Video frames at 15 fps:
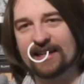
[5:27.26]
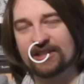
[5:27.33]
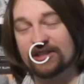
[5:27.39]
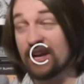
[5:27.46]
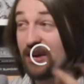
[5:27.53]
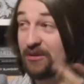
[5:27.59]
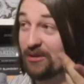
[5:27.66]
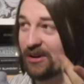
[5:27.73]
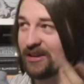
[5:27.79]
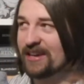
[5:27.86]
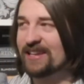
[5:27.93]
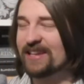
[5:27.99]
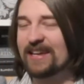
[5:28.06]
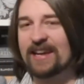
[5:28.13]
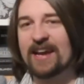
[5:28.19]
Is
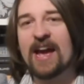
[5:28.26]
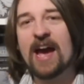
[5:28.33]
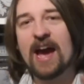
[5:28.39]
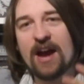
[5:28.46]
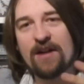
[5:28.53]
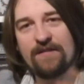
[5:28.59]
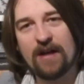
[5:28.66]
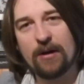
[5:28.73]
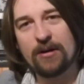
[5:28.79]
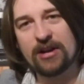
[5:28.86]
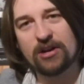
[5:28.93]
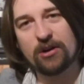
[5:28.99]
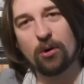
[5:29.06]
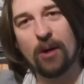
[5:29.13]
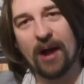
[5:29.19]
ironically a very
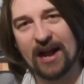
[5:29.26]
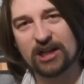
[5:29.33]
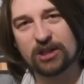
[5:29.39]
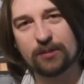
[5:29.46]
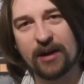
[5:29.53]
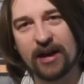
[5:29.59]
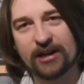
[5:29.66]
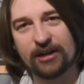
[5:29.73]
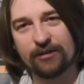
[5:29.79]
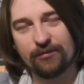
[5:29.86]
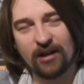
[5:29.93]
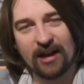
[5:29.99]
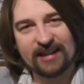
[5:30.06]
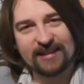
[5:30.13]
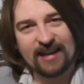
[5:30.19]
core aspect of
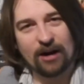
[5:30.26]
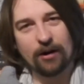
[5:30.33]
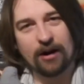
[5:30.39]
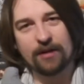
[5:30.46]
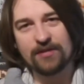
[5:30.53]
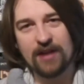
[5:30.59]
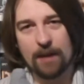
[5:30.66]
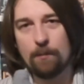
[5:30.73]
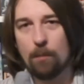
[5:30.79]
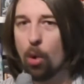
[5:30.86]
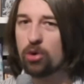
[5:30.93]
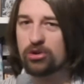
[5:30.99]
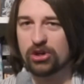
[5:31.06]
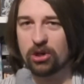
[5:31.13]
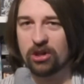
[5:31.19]
like their their
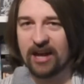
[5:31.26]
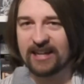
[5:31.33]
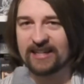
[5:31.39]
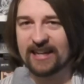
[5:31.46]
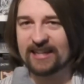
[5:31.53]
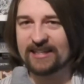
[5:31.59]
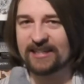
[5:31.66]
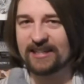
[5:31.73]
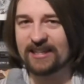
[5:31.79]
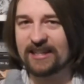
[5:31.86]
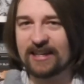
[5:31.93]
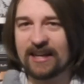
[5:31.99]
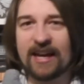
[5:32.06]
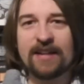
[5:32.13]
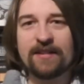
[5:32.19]
mortal
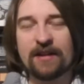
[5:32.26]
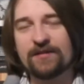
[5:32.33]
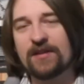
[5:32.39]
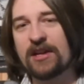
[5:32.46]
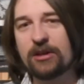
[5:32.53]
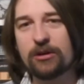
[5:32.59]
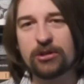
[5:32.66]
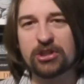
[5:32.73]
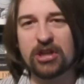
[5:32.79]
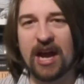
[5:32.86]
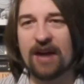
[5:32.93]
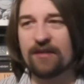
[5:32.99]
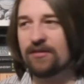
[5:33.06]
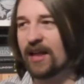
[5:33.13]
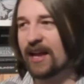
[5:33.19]
identity that they used to have,